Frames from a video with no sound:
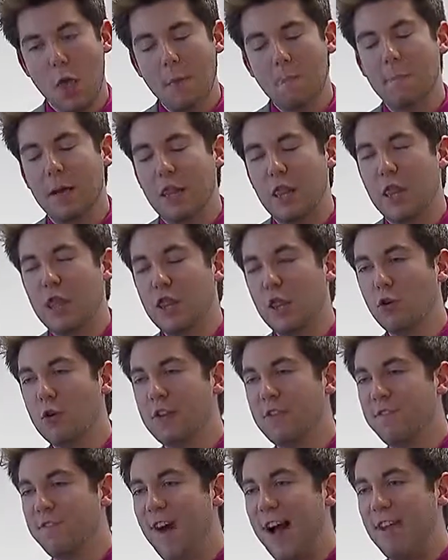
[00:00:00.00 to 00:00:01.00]
but
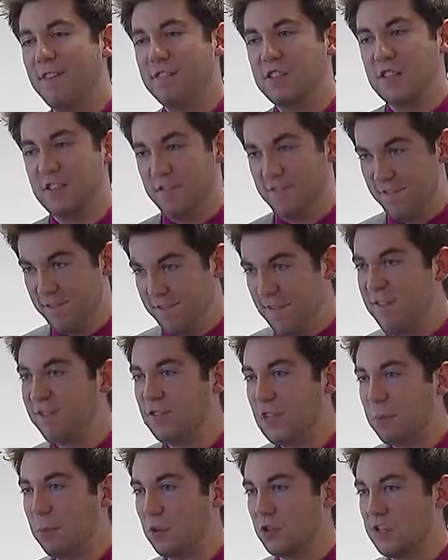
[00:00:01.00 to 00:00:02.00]
35 to
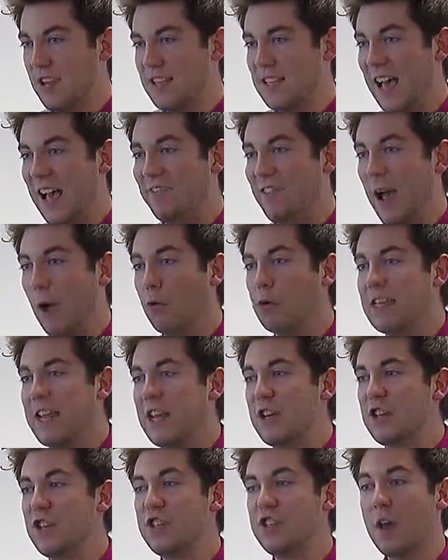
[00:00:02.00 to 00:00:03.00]
50% of our
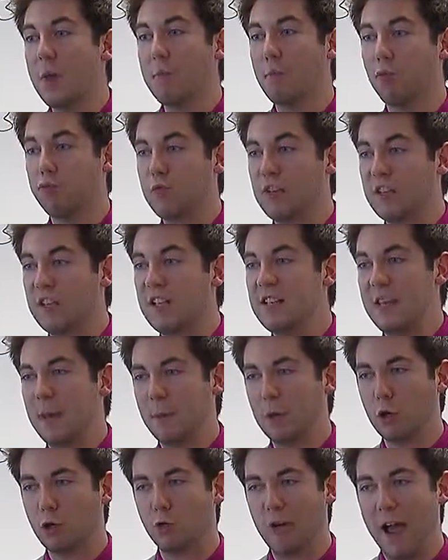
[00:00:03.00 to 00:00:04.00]
nation's prison
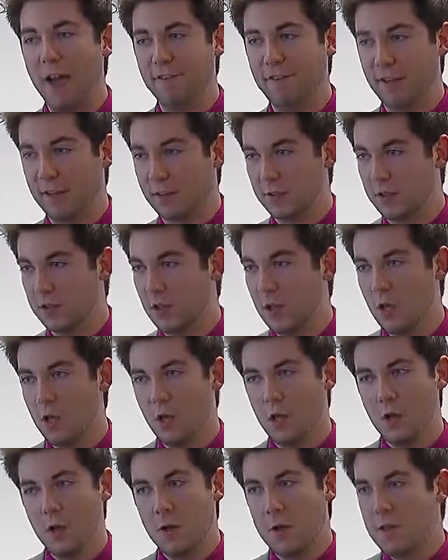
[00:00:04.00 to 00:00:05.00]
demographics.
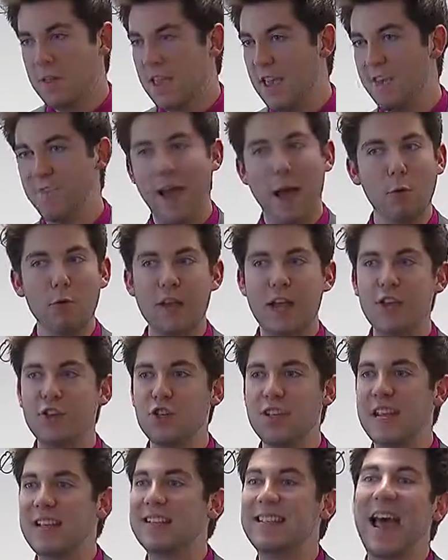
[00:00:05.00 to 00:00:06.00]
If our
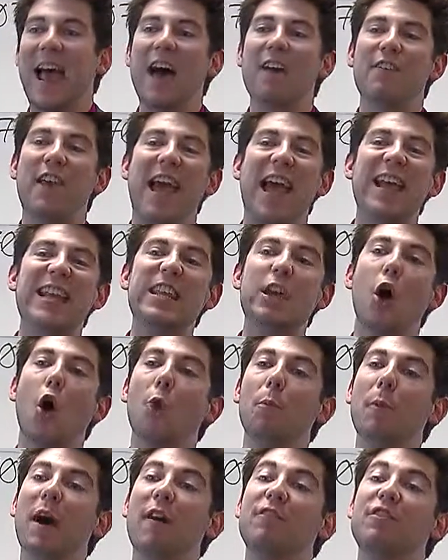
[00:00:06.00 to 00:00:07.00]
nation is to have any
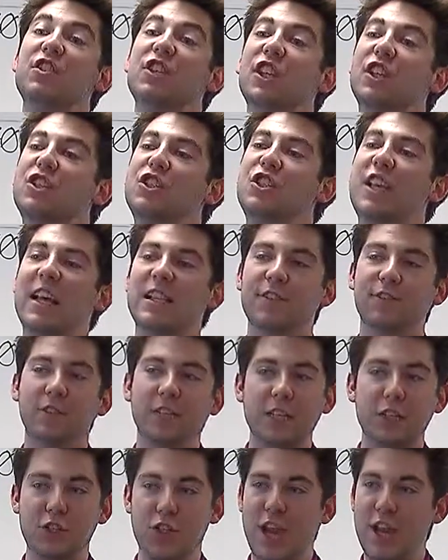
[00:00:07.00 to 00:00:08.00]
hope of
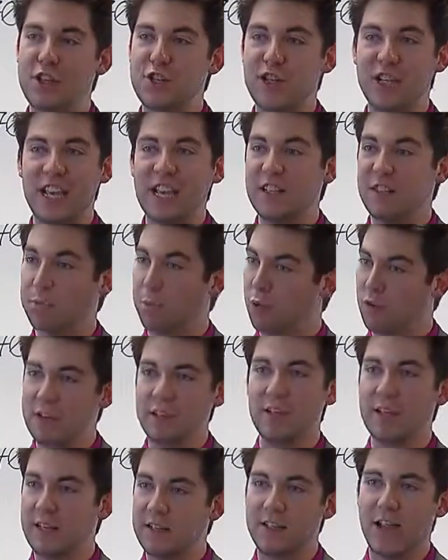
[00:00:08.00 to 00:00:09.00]
successfully changing its
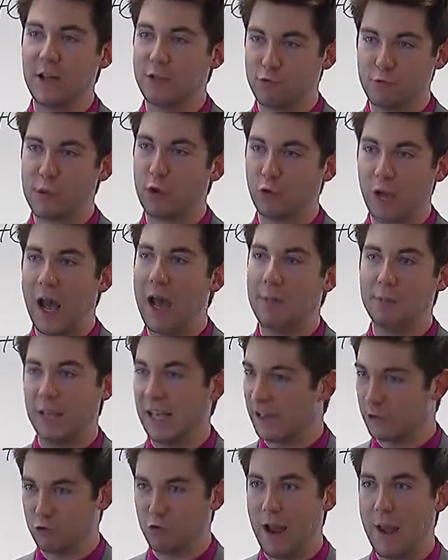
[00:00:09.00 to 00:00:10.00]
prison industrial
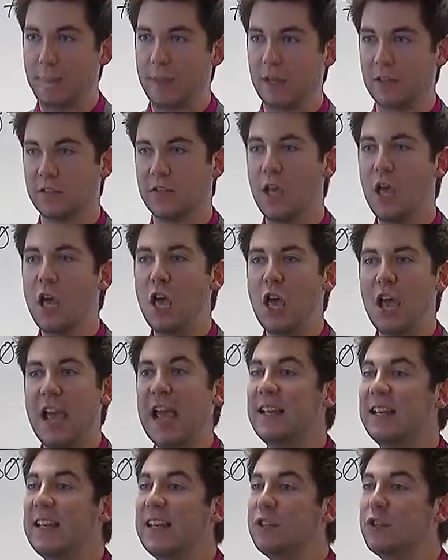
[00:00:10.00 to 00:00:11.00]
complex trappings,
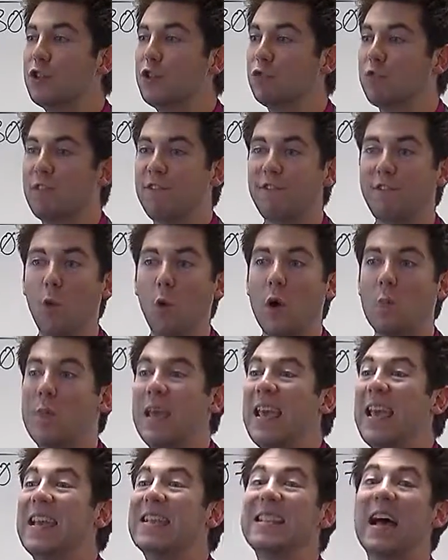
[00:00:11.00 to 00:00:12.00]
it needs to reform
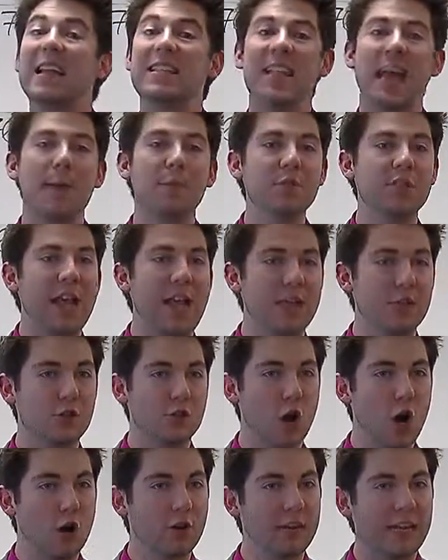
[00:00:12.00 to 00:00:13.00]
its attempt at
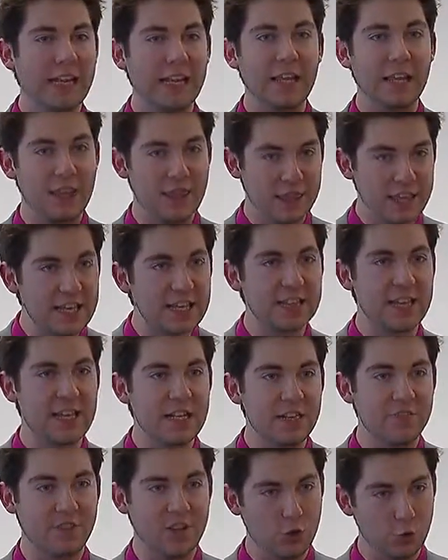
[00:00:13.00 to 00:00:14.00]
targeting these
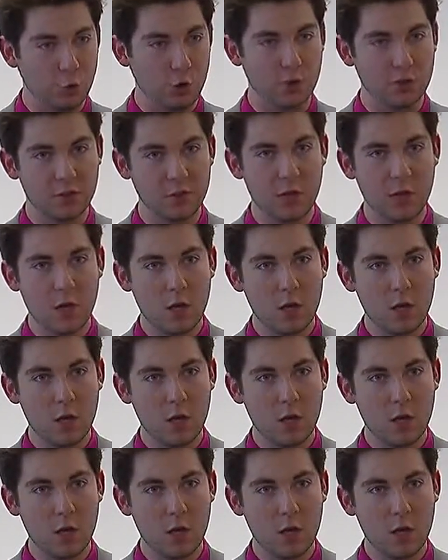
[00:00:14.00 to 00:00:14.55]
individuals.